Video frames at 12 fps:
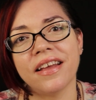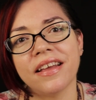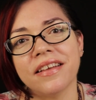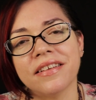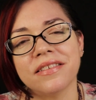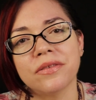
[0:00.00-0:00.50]

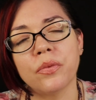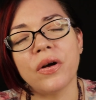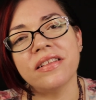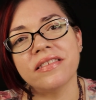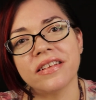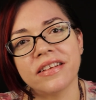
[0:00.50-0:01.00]
is
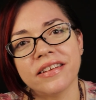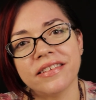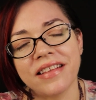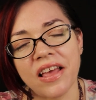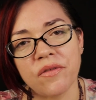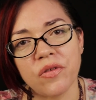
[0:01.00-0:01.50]
what's going to
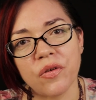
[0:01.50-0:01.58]
save